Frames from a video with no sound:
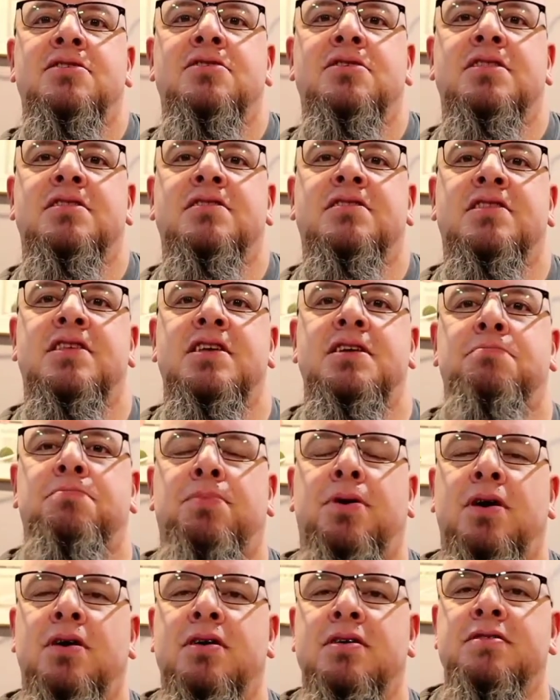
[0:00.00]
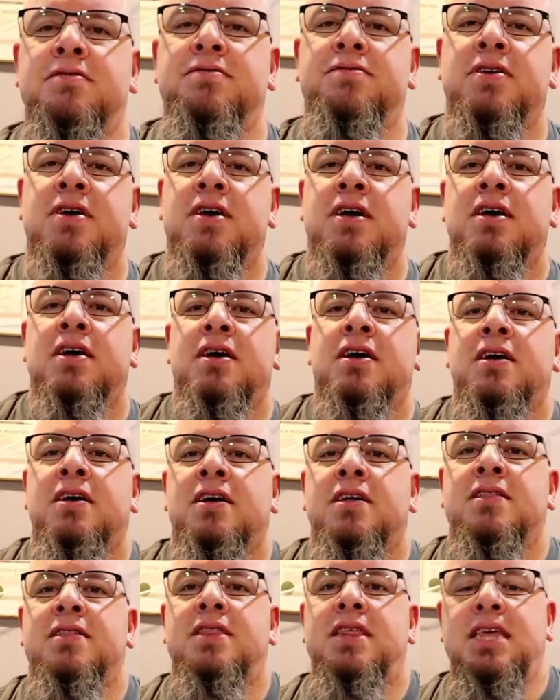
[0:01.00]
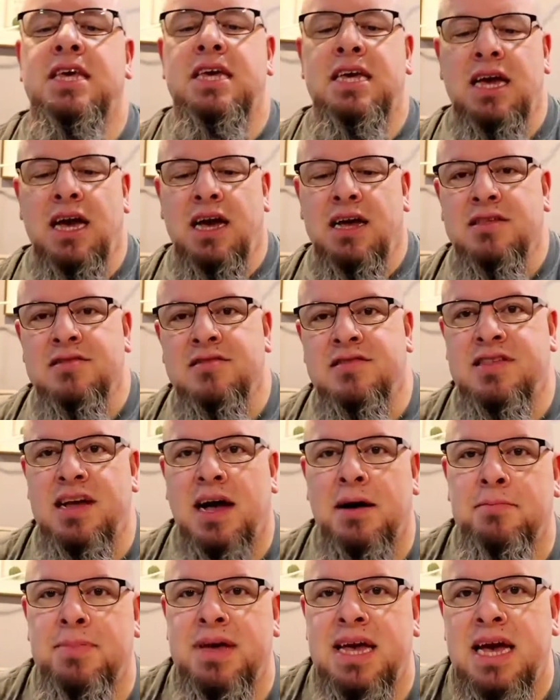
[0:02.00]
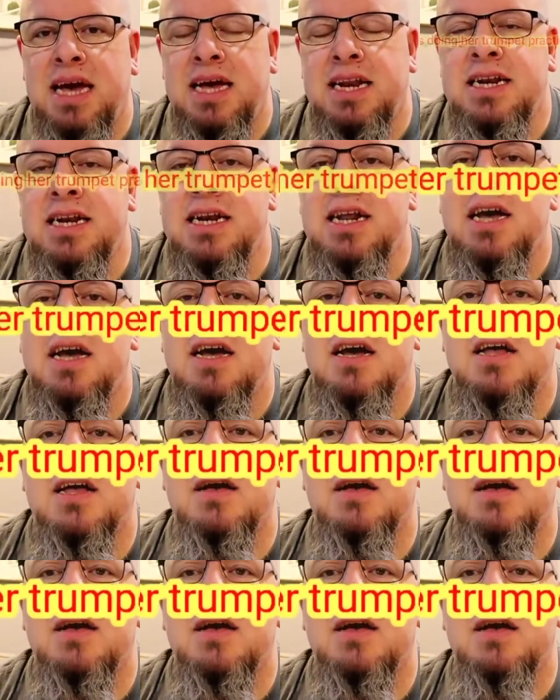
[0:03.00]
You can see part of the zombie headed